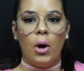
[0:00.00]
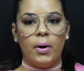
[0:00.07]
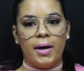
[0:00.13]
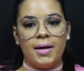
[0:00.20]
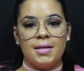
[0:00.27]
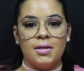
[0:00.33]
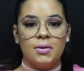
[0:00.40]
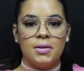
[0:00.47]

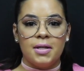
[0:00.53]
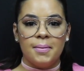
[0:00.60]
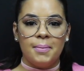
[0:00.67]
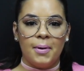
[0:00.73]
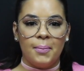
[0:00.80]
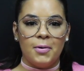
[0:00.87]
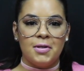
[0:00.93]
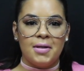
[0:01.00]
Okay, so tip
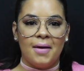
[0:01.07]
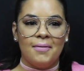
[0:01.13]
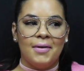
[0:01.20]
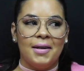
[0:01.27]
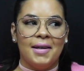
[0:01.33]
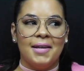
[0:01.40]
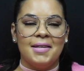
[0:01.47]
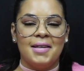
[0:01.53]
number
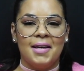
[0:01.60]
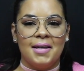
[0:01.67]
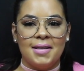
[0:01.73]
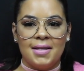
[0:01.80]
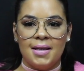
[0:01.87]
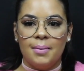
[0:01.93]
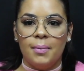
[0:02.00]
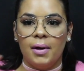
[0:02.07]
7 is gonna
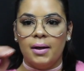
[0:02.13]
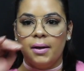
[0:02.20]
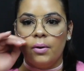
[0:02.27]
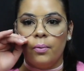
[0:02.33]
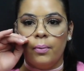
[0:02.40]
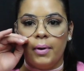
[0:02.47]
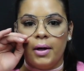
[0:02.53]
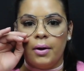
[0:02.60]
seem a
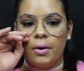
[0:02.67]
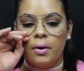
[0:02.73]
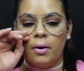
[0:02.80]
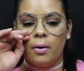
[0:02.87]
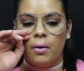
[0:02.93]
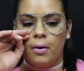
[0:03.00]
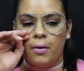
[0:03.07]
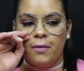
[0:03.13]
little weird
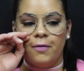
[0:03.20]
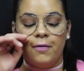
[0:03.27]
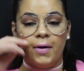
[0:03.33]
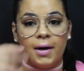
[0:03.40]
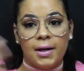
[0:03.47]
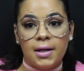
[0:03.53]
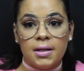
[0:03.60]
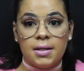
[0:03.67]
or
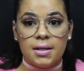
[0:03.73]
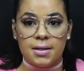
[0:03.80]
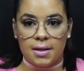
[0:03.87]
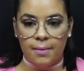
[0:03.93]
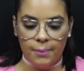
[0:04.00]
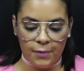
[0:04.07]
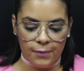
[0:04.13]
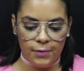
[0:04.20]
funny to
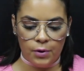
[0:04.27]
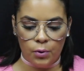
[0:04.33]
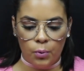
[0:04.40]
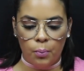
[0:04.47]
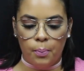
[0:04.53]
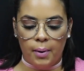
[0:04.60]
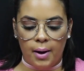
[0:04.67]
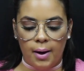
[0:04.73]
some of
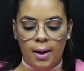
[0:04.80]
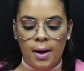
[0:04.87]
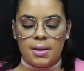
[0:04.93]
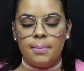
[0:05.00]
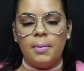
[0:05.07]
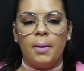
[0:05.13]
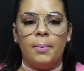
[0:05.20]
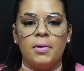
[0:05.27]
you, but
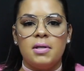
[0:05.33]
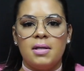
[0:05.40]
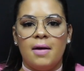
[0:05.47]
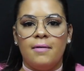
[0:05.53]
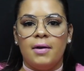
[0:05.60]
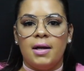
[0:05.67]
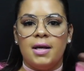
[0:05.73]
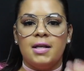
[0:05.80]
tip number
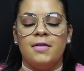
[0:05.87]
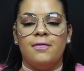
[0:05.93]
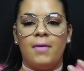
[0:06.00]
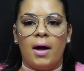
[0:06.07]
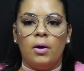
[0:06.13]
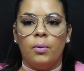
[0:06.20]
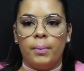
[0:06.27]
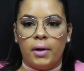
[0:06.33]
7 is
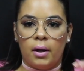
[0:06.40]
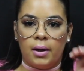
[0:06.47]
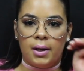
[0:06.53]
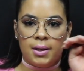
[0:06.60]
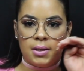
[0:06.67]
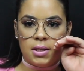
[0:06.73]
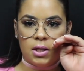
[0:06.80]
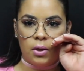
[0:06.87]
follow me on
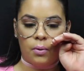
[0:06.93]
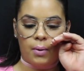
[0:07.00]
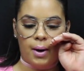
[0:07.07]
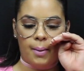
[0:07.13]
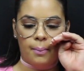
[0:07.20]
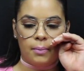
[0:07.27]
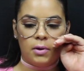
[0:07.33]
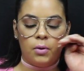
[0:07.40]

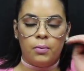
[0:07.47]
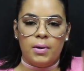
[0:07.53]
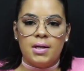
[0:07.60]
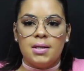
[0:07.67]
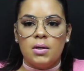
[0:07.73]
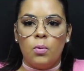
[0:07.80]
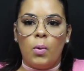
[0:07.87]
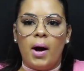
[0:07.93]
Instagram. The
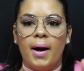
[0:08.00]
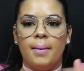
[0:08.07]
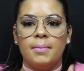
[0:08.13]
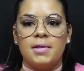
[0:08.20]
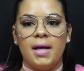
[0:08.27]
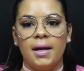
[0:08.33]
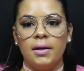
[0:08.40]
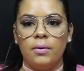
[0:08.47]
reason why
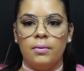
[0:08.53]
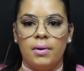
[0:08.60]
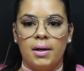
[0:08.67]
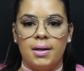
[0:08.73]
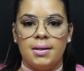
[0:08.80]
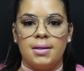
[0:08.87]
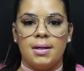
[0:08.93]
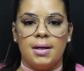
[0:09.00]
I'm telling you
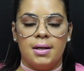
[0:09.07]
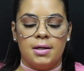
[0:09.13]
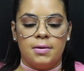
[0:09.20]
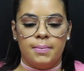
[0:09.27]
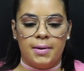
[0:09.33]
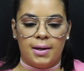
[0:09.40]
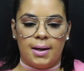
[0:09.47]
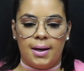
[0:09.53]
this is
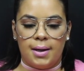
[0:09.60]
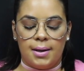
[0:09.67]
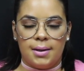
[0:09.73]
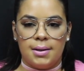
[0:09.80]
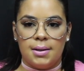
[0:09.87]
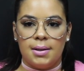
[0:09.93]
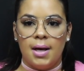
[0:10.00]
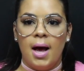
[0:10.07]

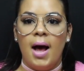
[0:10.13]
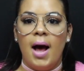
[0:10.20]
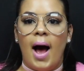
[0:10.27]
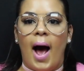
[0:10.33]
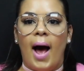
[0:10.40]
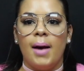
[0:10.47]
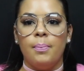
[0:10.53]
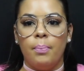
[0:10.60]
because
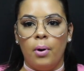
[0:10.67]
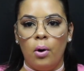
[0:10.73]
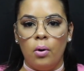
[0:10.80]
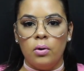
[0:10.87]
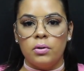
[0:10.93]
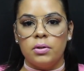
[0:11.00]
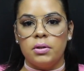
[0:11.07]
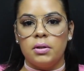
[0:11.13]
I
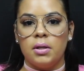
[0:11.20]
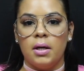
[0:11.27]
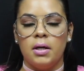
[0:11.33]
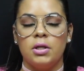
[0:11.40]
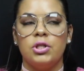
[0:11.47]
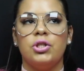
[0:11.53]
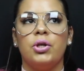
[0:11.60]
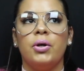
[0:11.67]
post
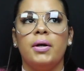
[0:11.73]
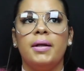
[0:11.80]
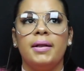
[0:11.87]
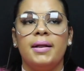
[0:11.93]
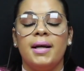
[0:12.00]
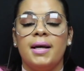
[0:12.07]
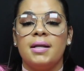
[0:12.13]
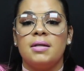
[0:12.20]
certain
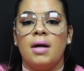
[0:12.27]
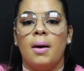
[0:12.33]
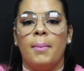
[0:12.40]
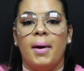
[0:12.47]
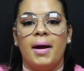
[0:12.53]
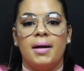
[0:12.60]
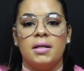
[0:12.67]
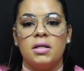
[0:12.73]
things on
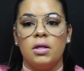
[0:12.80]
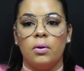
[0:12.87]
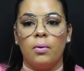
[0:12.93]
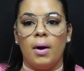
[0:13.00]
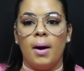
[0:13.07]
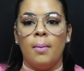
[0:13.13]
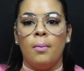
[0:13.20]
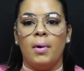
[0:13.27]
my
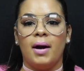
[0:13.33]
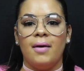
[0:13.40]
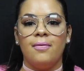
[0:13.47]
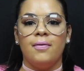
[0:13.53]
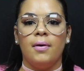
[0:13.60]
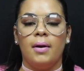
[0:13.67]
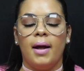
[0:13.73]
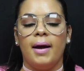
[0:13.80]
Instagram when I
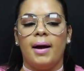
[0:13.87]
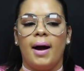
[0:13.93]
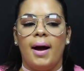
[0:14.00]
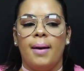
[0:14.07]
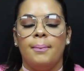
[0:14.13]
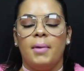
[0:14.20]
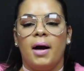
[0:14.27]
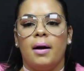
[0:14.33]
feel like
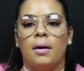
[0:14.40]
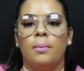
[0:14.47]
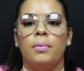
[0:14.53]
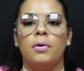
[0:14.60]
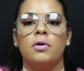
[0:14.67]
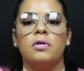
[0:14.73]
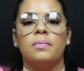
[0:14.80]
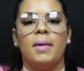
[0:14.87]
I'm not gonna
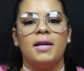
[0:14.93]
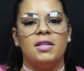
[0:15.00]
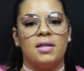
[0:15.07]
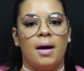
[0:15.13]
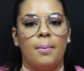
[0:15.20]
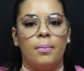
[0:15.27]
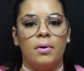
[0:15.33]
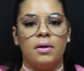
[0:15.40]
post my
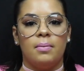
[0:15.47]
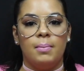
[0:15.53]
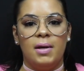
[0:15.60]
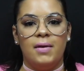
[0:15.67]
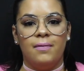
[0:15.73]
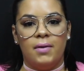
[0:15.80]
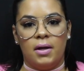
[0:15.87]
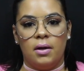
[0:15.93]
shop with
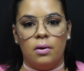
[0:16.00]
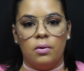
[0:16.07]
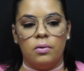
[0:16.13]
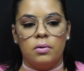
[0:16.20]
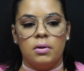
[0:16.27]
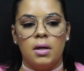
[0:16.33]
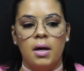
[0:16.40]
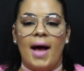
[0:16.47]
me
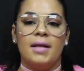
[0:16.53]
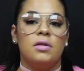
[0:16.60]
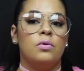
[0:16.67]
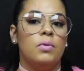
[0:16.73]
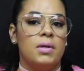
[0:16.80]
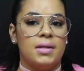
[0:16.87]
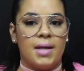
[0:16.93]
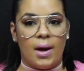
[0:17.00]
videos as
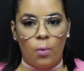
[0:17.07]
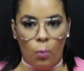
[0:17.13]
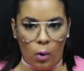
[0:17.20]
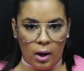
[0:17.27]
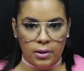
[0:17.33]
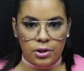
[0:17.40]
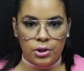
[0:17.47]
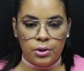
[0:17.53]
soon as I
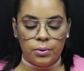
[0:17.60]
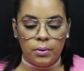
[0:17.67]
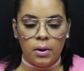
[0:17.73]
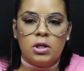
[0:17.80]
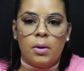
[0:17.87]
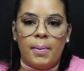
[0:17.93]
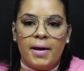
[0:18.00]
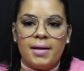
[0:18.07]
want to.
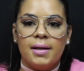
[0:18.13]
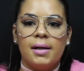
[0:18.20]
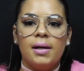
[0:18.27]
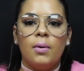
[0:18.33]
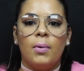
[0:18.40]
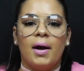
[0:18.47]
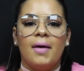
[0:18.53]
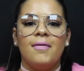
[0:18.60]
So basically,
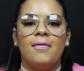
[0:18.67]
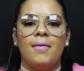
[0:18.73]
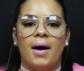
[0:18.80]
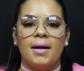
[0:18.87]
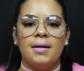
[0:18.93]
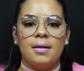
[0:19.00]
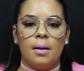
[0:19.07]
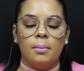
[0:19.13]
when I
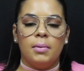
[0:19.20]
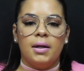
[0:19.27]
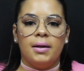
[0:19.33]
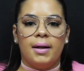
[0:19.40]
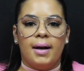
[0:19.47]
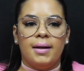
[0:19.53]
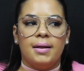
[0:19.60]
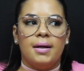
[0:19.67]
find something
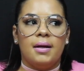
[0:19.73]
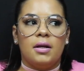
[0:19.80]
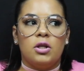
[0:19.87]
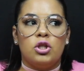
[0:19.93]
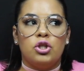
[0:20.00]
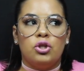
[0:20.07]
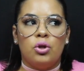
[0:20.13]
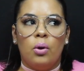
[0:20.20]
that I think
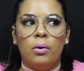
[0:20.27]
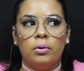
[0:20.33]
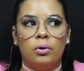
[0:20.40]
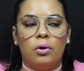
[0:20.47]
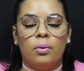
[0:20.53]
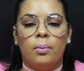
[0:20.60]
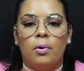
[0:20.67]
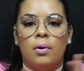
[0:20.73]
is so
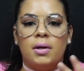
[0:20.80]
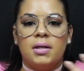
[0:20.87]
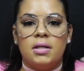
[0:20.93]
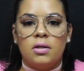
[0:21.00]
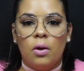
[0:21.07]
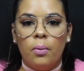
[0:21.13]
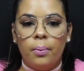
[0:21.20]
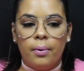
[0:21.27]
adorable and
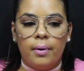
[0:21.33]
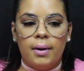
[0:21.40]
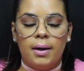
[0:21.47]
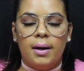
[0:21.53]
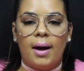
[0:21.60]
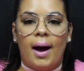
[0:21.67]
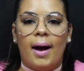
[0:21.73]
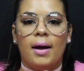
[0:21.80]
so
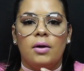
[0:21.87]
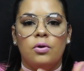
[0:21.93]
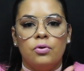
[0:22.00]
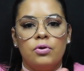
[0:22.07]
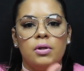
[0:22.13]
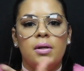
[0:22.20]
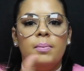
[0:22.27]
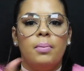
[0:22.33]
pretty, I
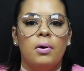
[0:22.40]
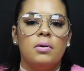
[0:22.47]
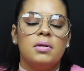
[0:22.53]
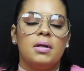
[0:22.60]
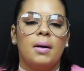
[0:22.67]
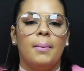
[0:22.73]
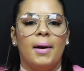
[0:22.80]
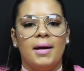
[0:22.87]
usually post
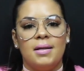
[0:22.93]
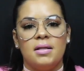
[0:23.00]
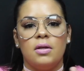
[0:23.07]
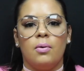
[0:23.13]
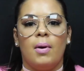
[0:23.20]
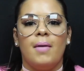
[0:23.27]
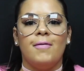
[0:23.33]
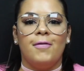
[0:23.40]
it on my
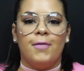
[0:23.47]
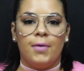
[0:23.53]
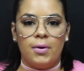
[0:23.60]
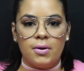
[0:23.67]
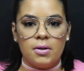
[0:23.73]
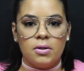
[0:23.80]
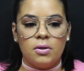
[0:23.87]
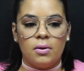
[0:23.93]
Instagram
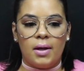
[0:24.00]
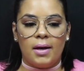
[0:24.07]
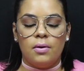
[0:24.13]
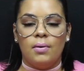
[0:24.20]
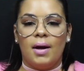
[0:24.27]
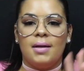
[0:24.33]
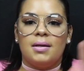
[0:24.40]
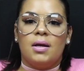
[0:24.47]
first, so that
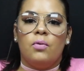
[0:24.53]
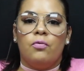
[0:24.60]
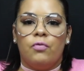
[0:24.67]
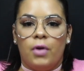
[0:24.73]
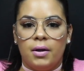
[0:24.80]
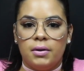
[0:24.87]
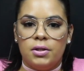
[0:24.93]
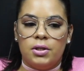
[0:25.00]
you guys can
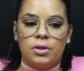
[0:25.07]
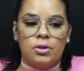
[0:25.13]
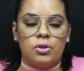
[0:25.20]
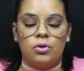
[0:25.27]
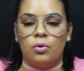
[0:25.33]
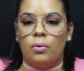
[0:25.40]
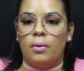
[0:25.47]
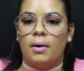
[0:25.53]
run to your
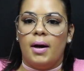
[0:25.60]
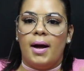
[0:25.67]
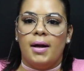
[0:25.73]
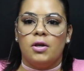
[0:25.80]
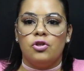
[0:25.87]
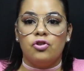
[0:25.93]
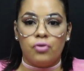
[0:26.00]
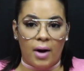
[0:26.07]
store
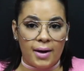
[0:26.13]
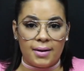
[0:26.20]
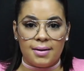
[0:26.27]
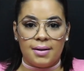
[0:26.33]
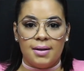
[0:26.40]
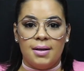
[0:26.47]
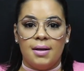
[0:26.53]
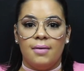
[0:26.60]
and try to
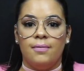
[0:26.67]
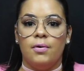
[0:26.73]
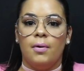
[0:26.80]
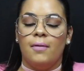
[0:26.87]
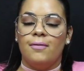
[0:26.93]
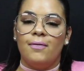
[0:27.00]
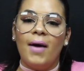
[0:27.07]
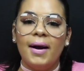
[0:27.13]
see if you
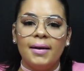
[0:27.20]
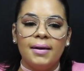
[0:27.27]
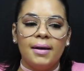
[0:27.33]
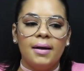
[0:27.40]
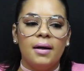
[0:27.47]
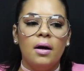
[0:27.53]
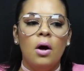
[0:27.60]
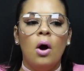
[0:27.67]
can find
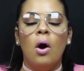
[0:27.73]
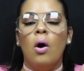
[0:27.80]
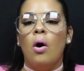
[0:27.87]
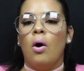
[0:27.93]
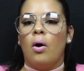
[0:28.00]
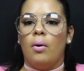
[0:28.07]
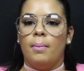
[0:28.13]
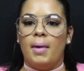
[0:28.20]
it,
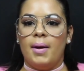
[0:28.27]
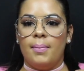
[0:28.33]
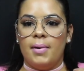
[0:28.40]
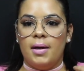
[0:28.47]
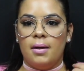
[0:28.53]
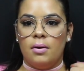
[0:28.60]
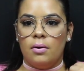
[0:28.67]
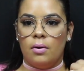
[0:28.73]
or maybe,
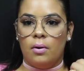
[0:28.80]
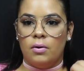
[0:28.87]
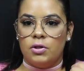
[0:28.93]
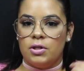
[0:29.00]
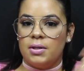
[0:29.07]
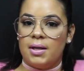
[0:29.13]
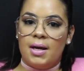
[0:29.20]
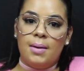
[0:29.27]
you know,
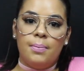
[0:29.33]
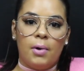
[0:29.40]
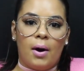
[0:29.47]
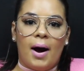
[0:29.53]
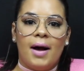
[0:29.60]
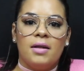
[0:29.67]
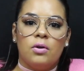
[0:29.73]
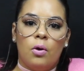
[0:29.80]
just keep your
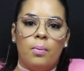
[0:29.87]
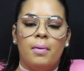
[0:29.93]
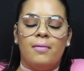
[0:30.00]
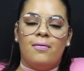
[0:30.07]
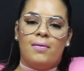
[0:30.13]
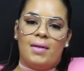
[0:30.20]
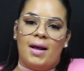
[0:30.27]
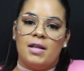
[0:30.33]
eyes open
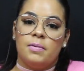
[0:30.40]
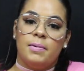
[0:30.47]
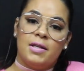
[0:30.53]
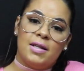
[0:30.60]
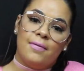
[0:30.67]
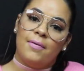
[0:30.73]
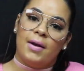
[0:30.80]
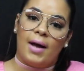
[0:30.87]
for that
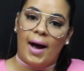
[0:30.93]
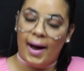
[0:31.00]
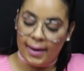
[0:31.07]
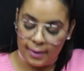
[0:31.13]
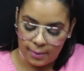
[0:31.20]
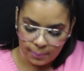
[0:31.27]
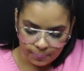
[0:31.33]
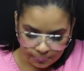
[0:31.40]
specific
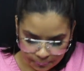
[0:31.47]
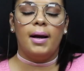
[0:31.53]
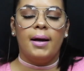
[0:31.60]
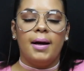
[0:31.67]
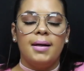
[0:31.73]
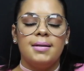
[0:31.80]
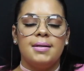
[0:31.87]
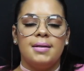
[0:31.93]
item. Like
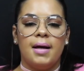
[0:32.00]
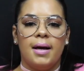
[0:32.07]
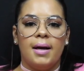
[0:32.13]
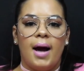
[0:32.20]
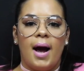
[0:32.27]
I said,